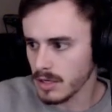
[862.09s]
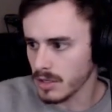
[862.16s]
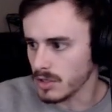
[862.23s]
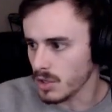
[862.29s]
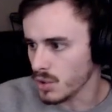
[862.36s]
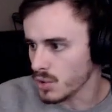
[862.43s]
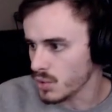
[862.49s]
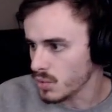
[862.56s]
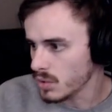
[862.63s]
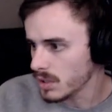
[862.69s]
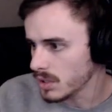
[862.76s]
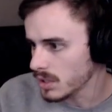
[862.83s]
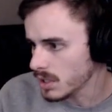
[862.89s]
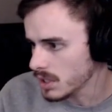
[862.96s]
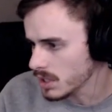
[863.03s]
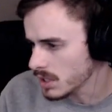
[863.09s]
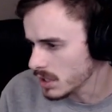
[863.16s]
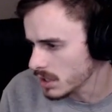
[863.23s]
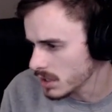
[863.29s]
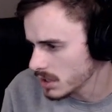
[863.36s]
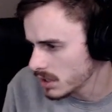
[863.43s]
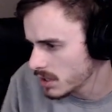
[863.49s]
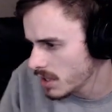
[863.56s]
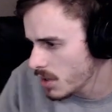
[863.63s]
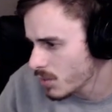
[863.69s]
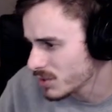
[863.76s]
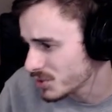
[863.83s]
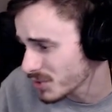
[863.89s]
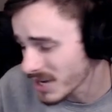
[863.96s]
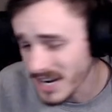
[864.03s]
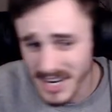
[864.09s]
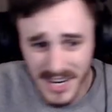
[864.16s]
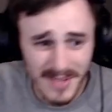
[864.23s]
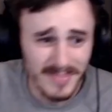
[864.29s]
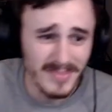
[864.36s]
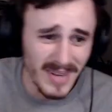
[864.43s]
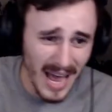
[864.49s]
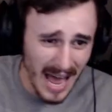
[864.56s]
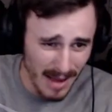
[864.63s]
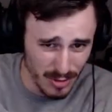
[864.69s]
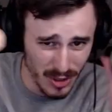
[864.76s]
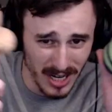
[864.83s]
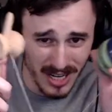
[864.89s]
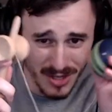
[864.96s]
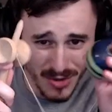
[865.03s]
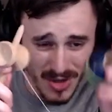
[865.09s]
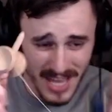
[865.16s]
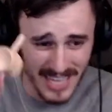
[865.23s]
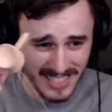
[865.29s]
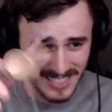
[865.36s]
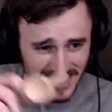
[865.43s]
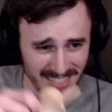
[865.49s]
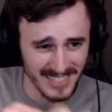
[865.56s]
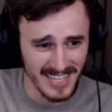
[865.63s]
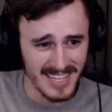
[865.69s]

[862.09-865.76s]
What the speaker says: No. What's going on here? I'm trying to do this.